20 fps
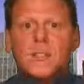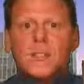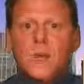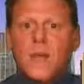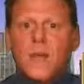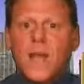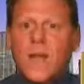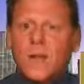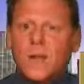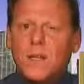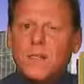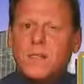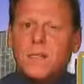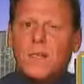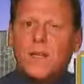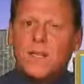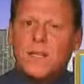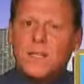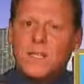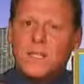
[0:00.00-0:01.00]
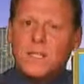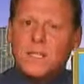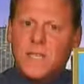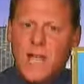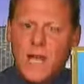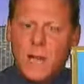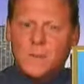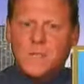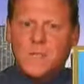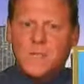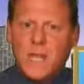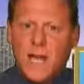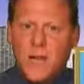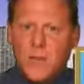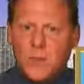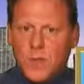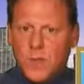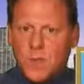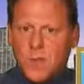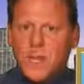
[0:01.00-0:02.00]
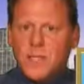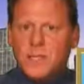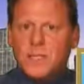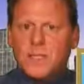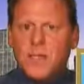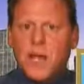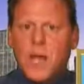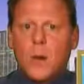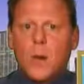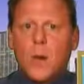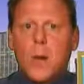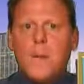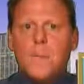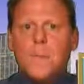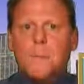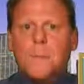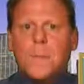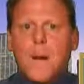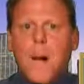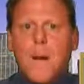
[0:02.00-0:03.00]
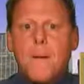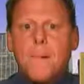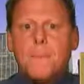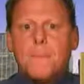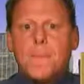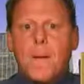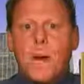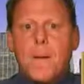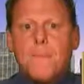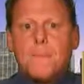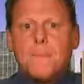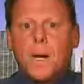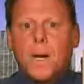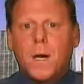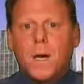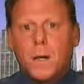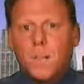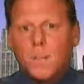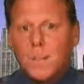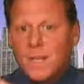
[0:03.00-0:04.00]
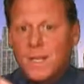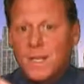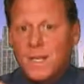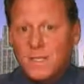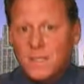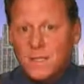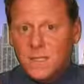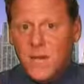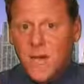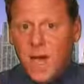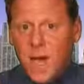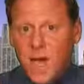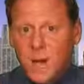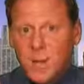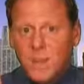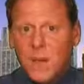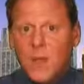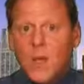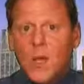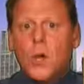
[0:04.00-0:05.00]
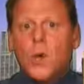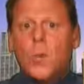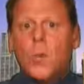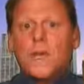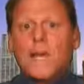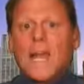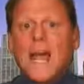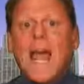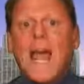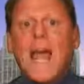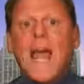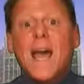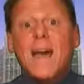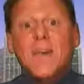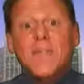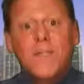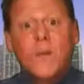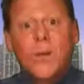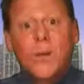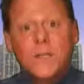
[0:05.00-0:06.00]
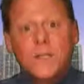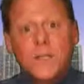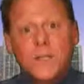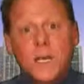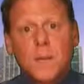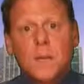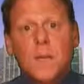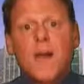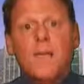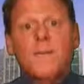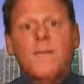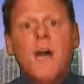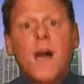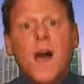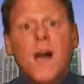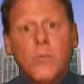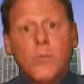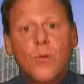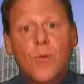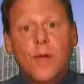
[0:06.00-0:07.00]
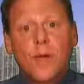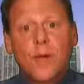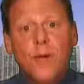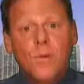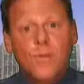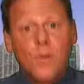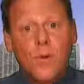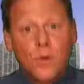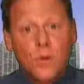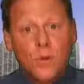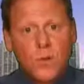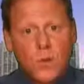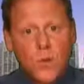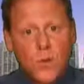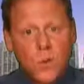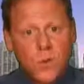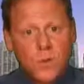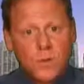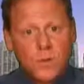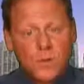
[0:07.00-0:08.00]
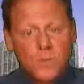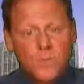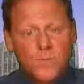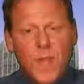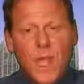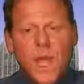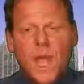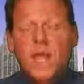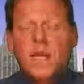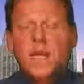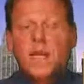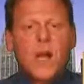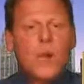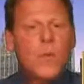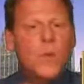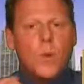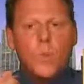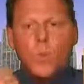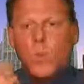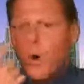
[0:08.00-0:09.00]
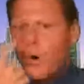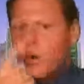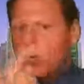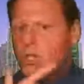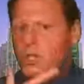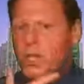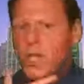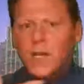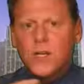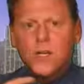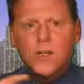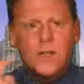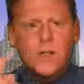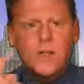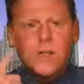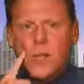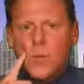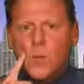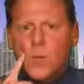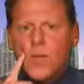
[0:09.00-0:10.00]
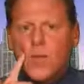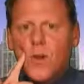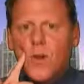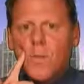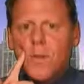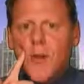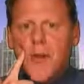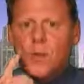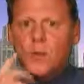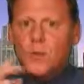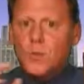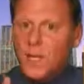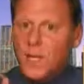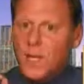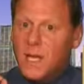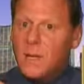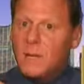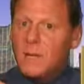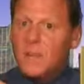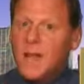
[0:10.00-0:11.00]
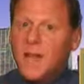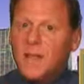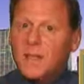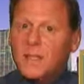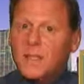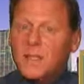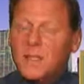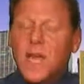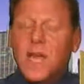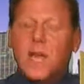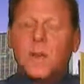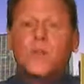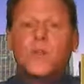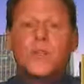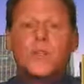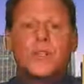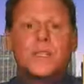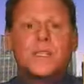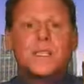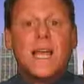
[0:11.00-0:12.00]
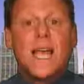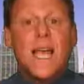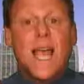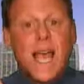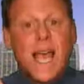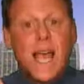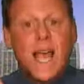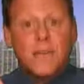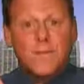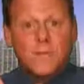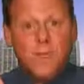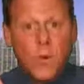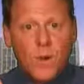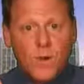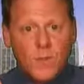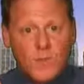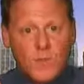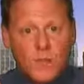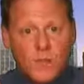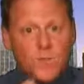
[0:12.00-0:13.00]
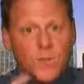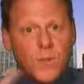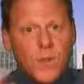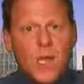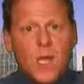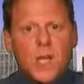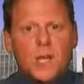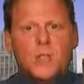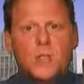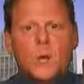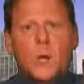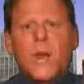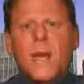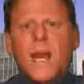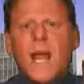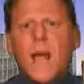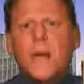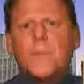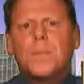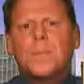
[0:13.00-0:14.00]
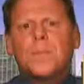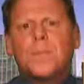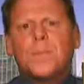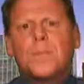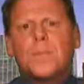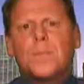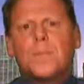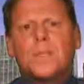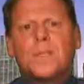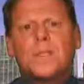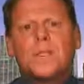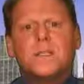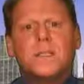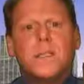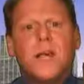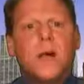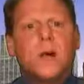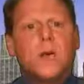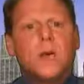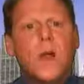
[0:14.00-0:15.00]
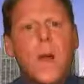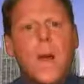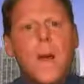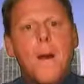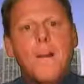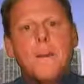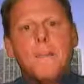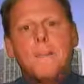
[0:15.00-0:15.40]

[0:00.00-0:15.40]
So now let's look at the same sound, the P sound, p, p, p, but this time we'll add voicing by vibrating our vocal cords. Now we won't change a thing with our mouths, we'll keep that the same, we'll just add voicing. So what happens to the P sound?